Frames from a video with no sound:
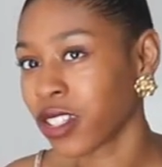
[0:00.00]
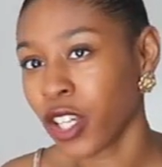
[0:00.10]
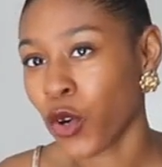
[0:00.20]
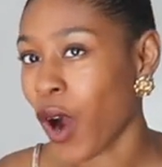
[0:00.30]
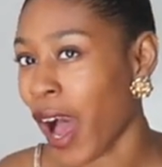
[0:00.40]

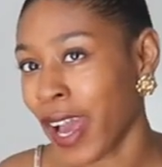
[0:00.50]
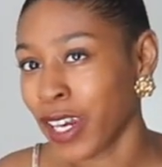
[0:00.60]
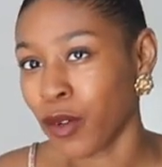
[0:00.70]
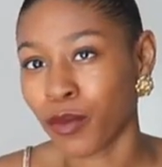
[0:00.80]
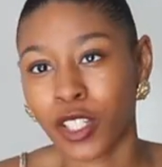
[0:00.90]
little
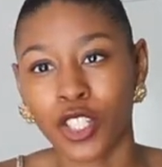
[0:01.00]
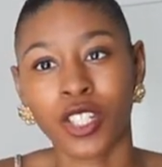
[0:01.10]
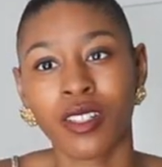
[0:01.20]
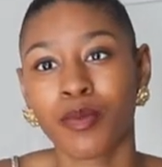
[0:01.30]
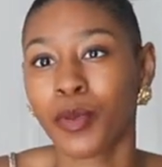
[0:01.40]
item to
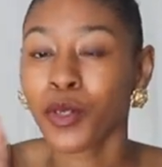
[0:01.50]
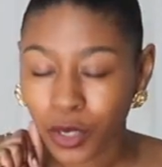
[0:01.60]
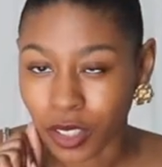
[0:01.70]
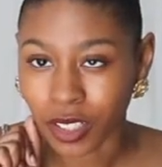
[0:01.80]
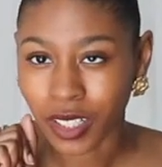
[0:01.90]
just
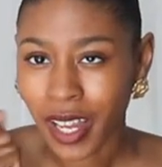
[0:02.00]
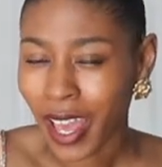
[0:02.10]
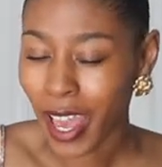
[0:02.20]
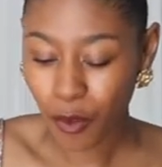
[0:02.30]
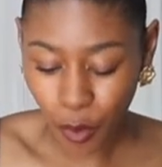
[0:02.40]
pull
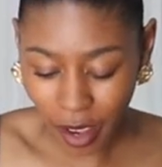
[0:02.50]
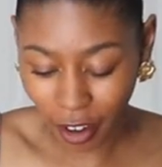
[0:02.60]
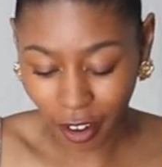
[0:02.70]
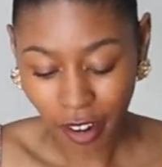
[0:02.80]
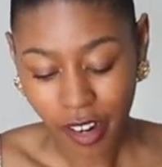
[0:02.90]
and
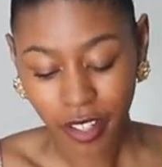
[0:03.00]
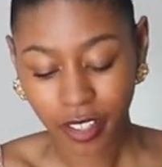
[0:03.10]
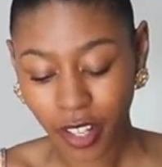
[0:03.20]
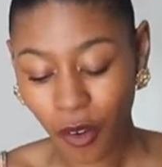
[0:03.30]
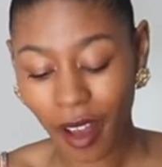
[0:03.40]
wear.
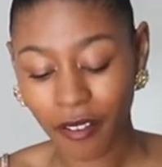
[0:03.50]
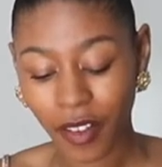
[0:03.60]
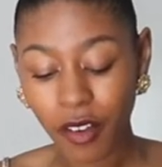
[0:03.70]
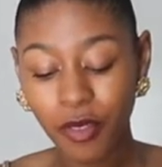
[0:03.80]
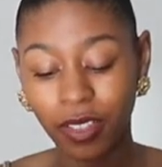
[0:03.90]
So I
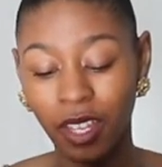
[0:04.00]
found